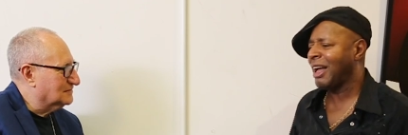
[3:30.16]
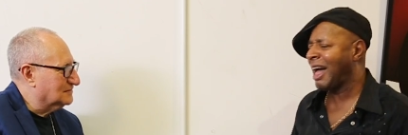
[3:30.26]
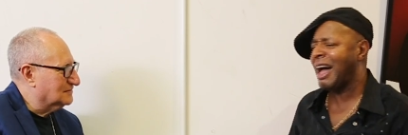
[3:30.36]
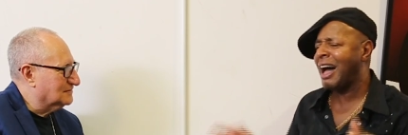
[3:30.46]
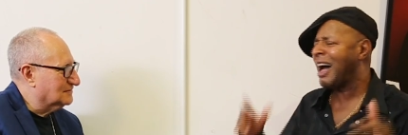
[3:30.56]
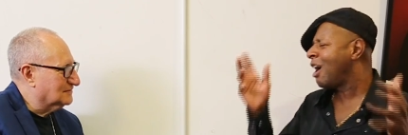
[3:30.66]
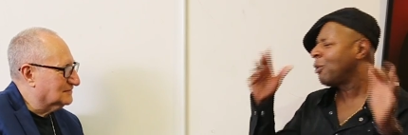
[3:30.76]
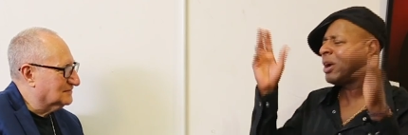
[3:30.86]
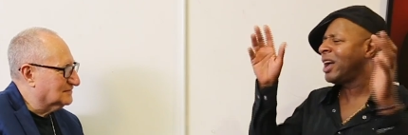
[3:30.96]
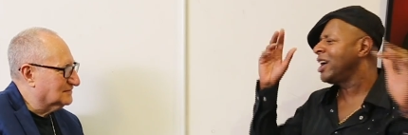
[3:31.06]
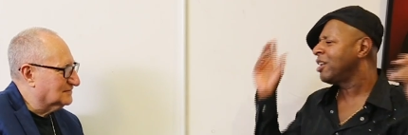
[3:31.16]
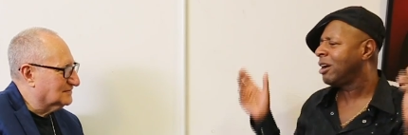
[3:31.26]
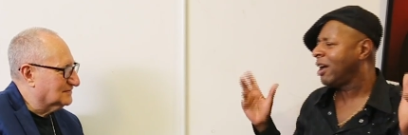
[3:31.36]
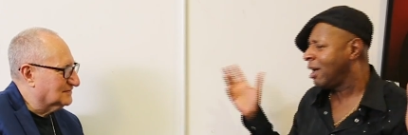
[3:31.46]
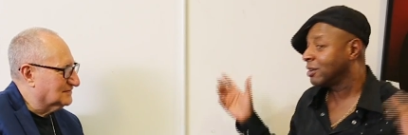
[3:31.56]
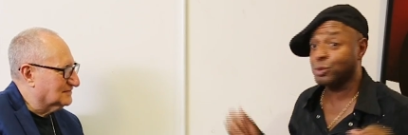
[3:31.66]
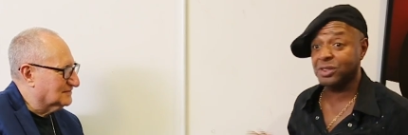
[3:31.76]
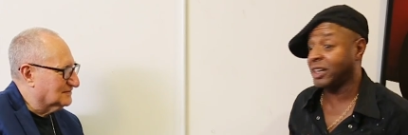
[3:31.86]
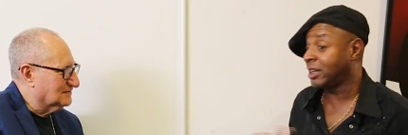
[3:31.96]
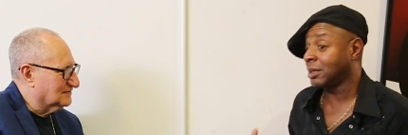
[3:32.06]
Speaker 1: highway to hell,
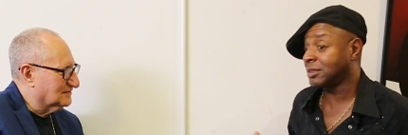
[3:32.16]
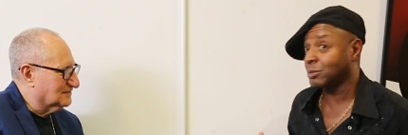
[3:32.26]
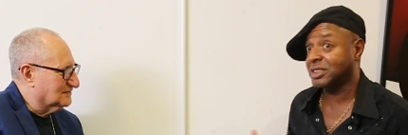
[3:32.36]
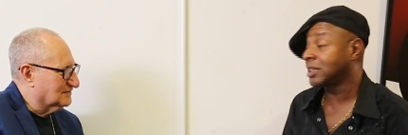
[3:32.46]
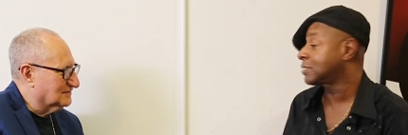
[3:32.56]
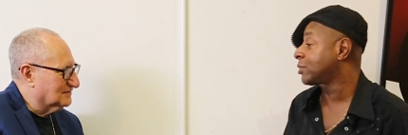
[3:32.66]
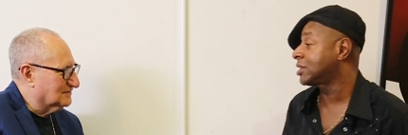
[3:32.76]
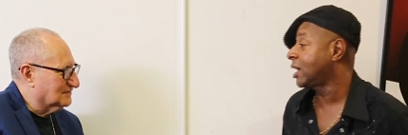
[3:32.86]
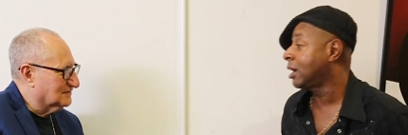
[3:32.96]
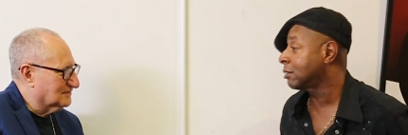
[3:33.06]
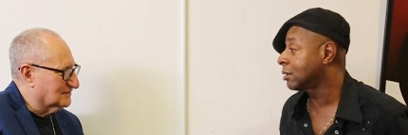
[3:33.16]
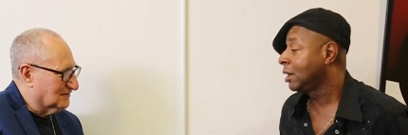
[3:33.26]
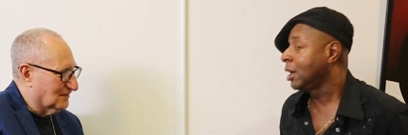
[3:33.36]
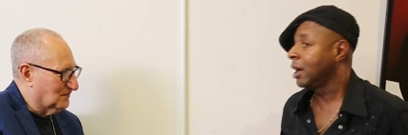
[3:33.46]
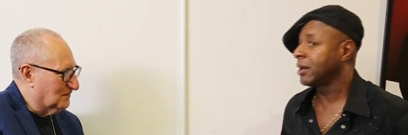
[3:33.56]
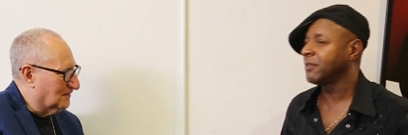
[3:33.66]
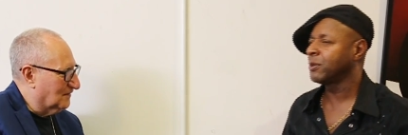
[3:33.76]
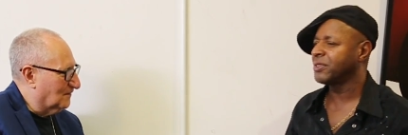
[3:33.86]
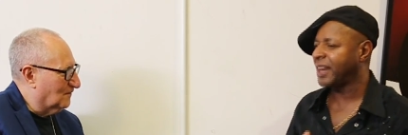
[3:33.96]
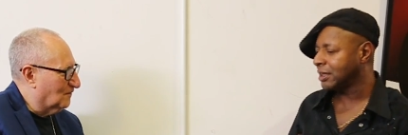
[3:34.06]
and, and, we said, let's put it down. And I
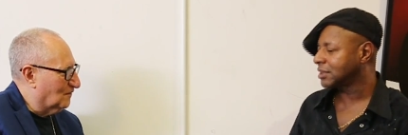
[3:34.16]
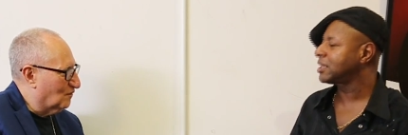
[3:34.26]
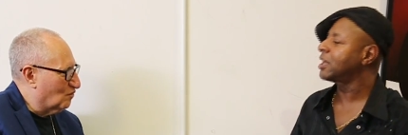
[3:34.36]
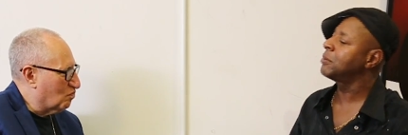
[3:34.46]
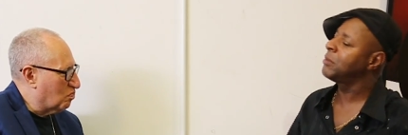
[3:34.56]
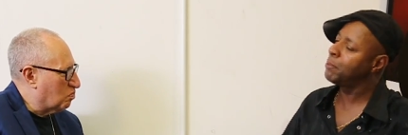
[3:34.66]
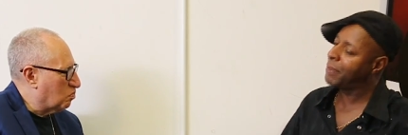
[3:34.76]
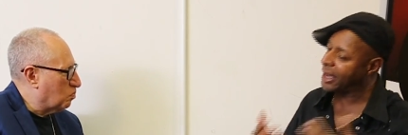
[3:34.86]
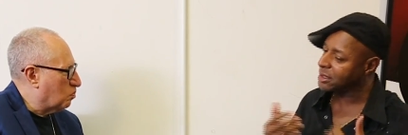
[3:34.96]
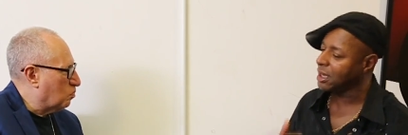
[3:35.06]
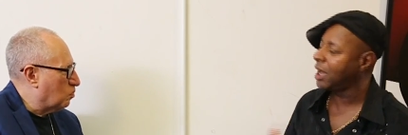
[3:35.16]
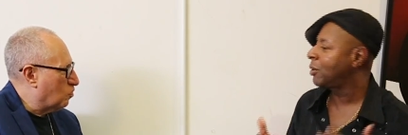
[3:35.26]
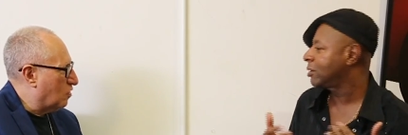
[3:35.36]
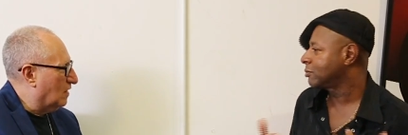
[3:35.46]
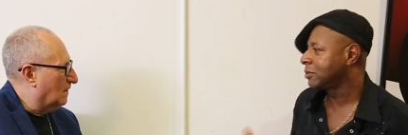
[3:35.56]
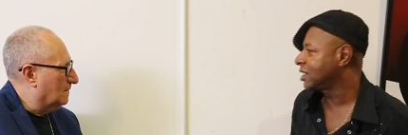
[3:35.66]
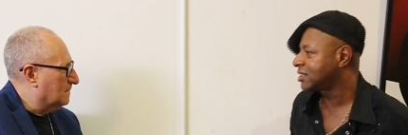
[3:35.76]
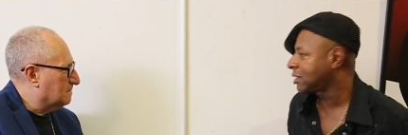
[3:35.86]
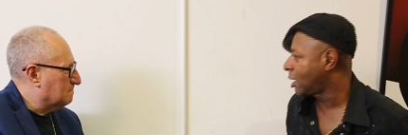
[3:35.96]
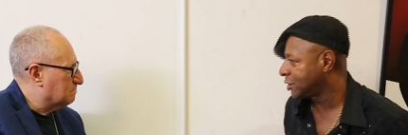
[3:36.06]
thought, that's taking me back to how I really
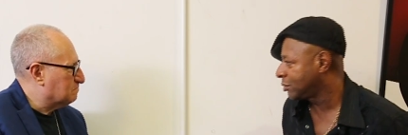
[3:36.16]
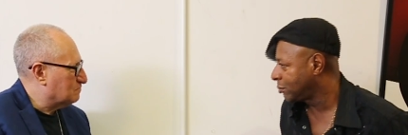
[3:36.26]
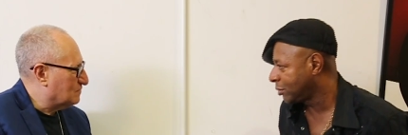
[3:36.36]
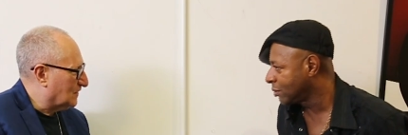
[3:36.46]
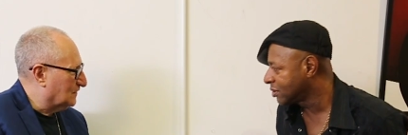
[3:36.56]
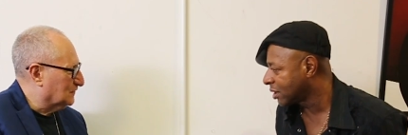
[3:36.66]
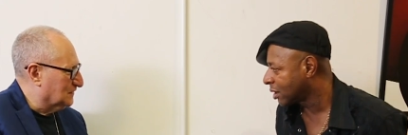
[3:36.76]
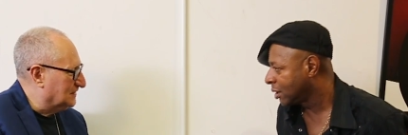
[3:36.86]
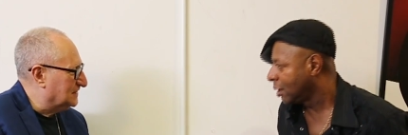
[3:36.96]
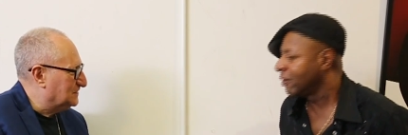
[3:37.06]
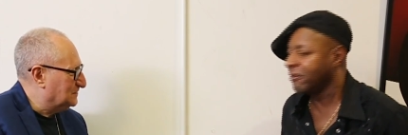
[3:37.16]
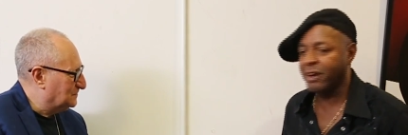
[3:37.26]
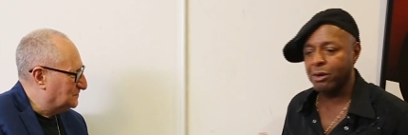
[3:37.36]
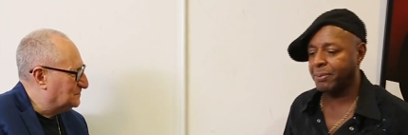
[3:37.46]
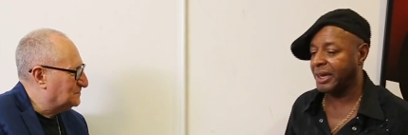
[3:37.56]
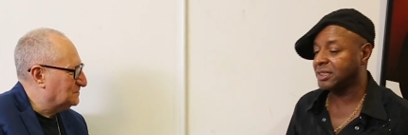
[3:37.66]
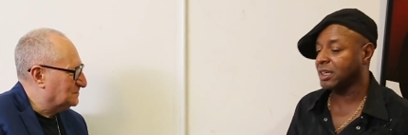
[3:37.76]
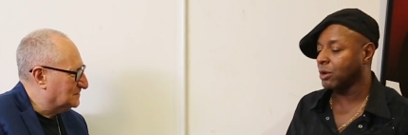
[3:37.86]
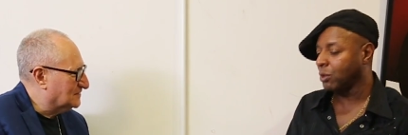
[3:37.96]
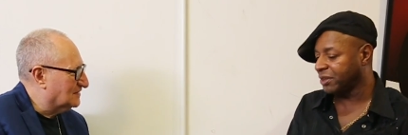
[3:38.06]
started in music. Really? Very
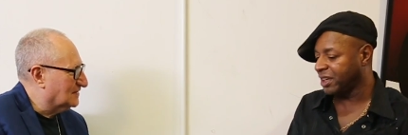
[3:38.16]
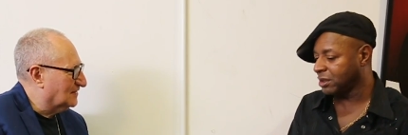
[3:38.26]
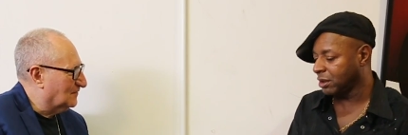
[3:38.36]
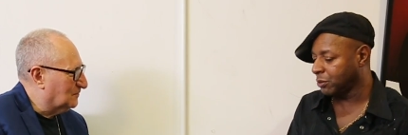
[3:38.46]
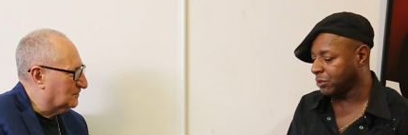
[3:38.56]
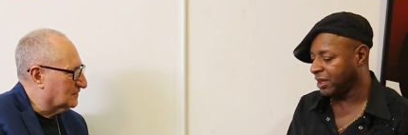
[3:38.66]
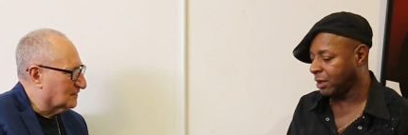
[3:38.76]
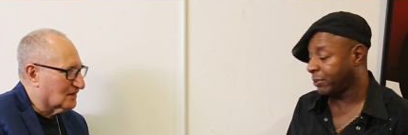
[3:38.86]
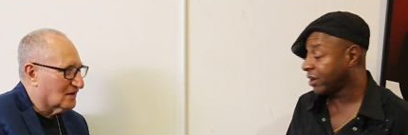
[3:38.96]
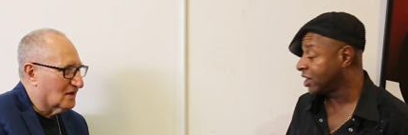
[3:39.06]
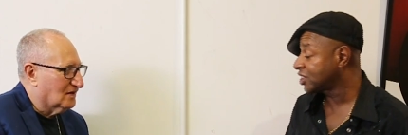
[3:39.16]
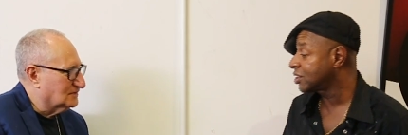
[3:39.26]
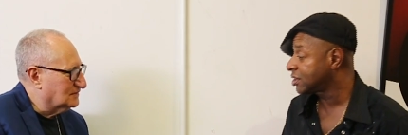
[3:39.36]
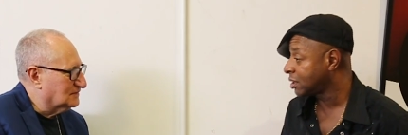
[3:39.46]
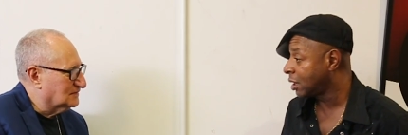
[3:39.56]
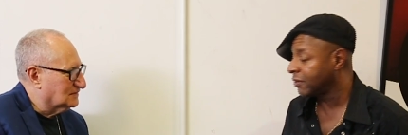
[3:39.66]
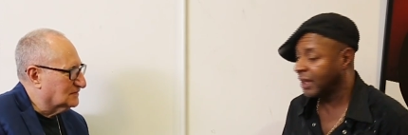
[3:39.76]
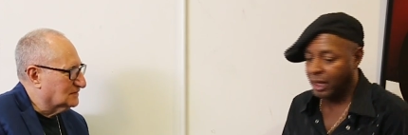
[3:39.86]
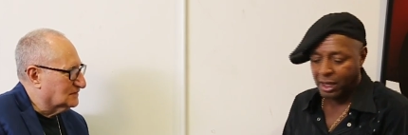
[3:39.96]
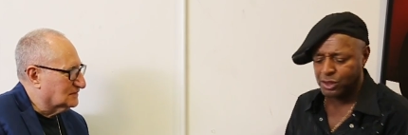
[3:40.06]
basic. All the all the percussion stuff
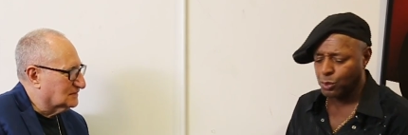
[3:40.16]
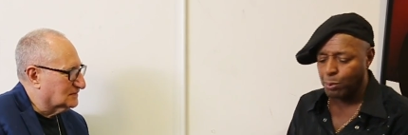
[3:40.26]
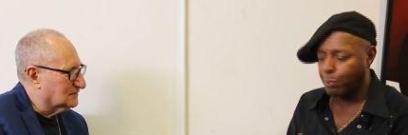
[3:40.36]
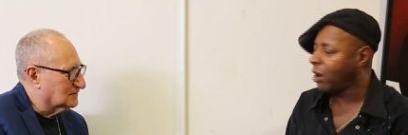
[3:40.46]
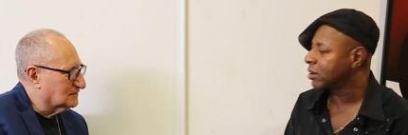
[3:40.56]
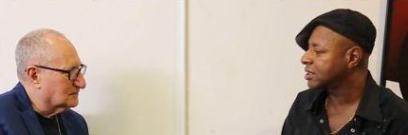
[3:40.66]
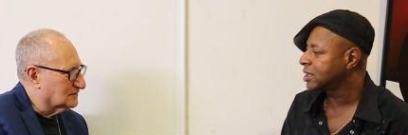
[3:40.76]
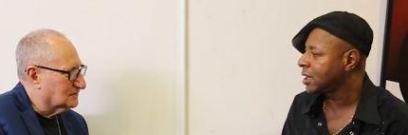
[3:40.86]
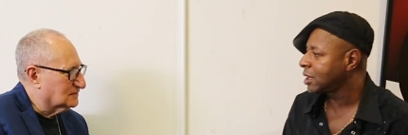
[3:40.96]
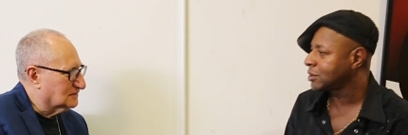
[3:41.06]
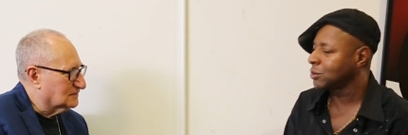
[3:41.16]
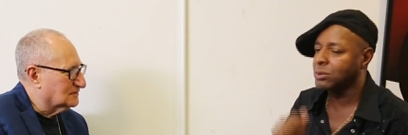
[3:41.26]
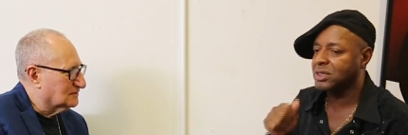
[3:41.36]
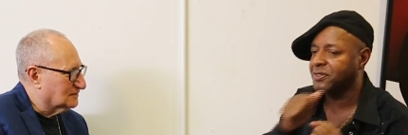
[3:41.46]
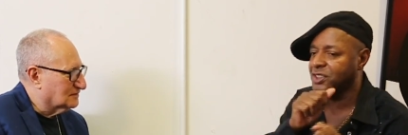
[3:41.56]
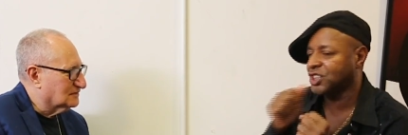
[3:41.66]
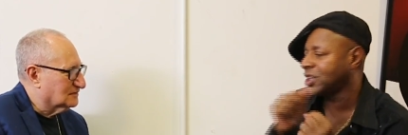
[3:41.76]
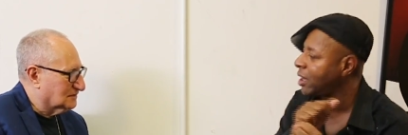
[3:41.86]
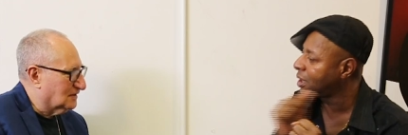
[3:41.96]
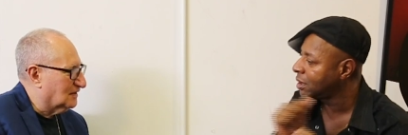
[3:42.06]
is all boxes and all different
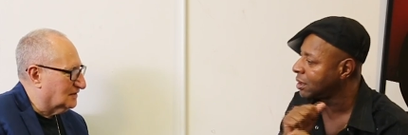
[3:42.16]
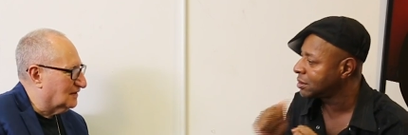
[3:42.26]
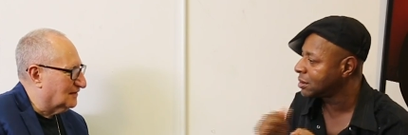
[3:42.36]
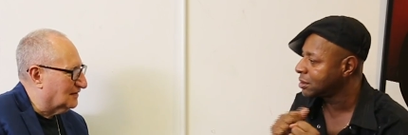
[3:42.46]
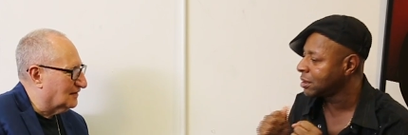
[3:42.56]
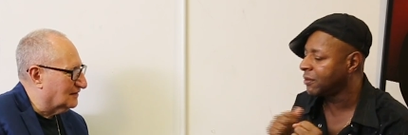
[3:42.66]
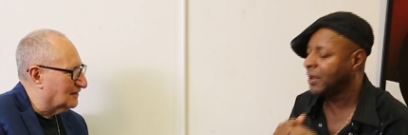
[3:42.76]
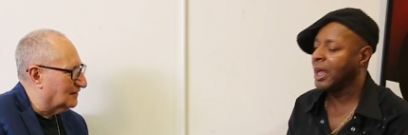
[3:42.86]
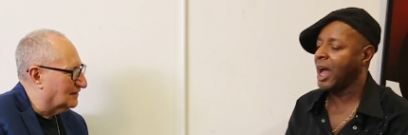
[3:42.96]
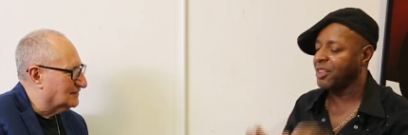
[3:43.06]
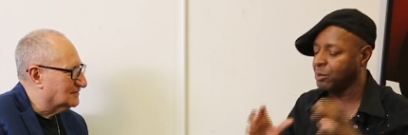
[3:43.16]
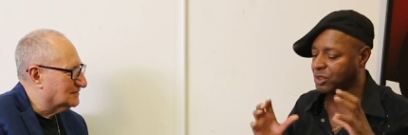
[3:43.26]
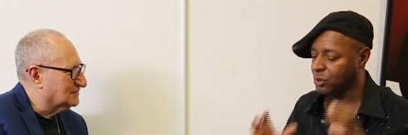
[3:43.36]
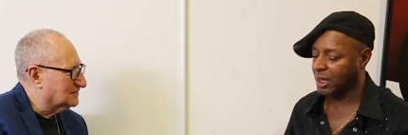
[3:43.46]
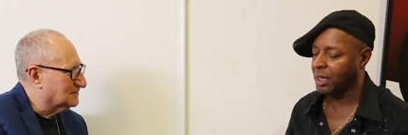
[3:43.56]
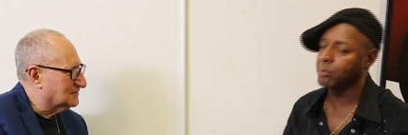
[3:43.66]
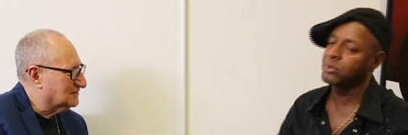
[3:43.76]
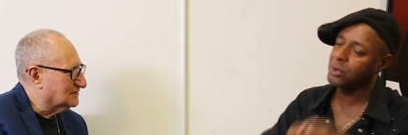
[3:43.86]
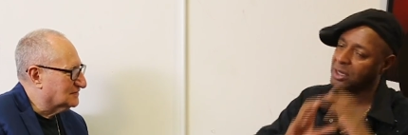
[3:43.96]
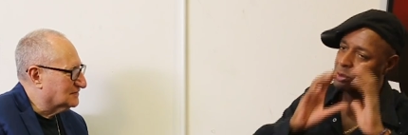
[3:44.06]
shakers yeah, yeah, and yeah, stuff. And then we took it and took